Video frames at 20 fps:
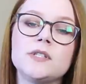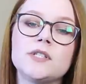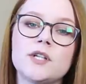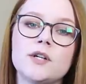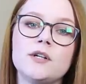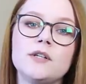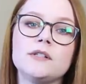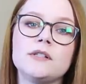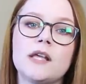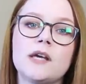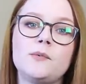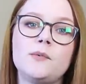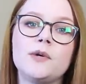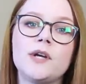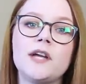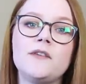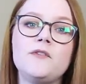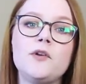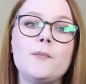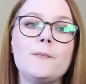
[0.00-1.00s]
return they will
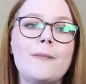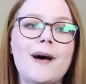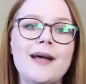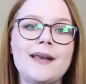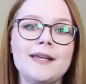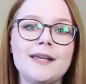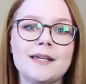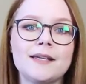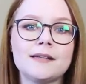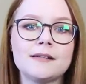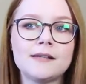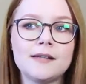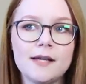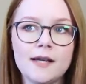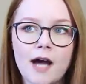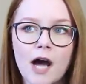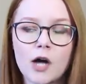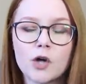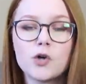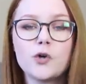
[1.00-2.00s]
give you money,
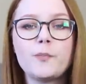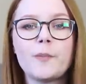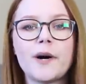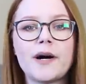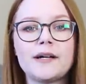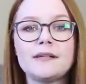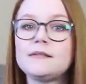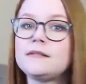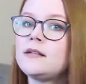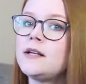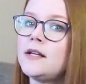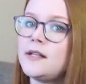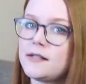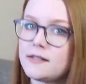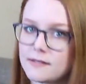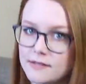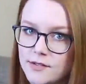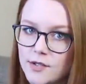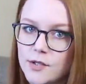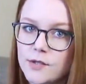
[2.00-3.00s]
a coupon,
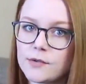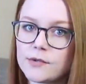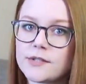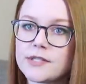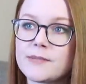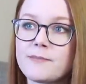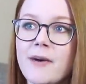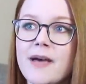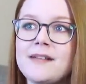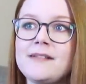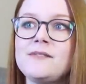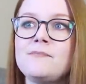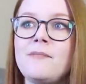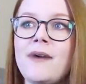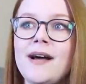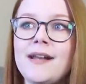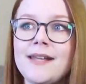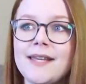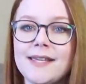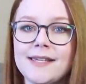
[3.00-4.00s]
so you'll spend
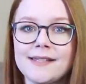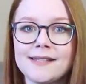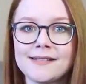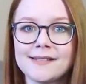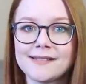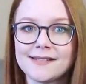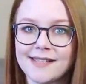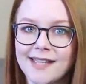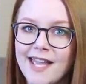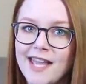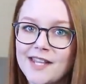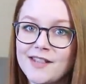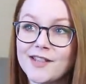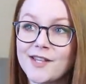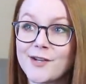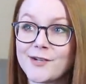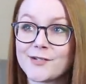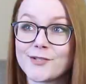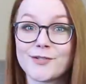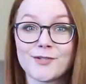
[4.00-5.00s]
money in
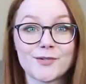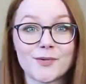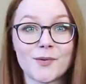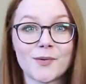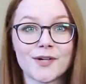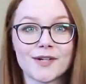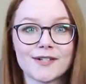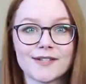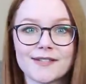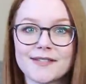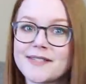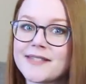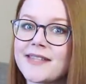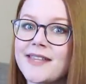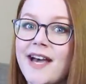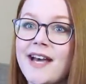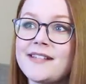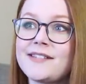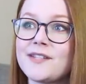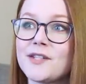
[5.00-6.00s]
their stores.
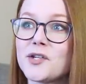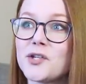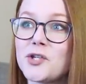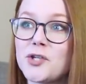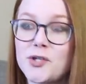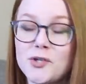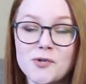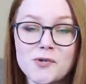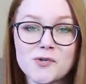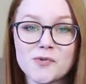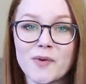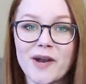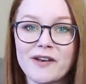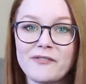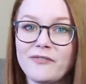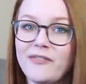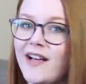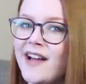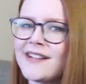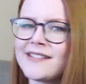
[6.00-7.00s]
That's a huge red
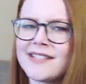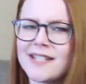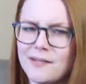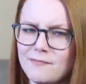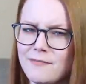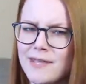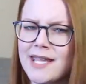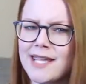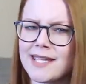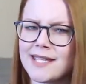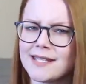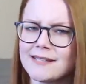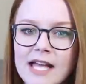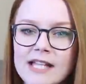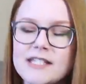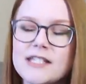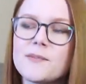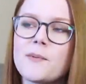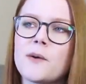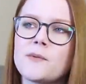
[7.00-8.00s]
flag to me.
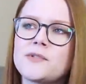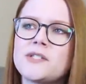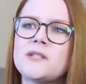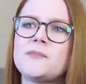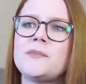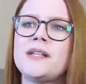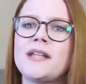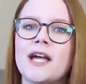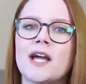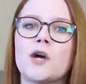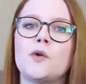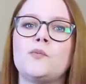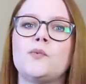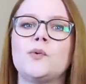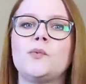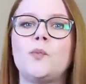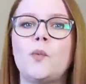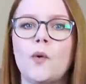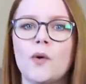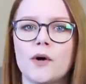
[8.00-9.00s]
It's supposed to be like a
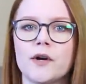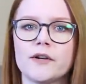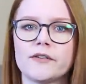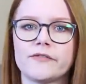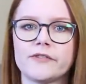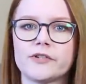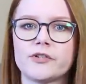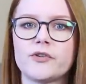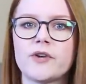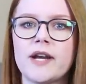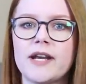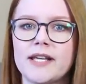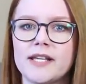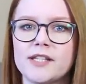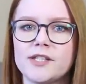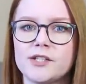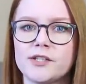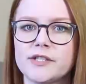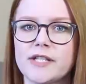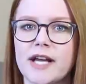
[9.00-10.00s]
reward for trading
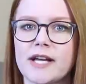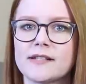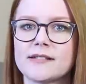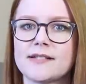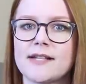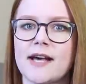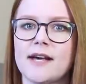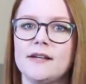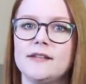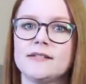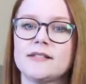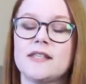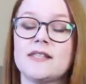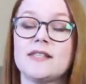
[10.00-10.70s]
in your textiles,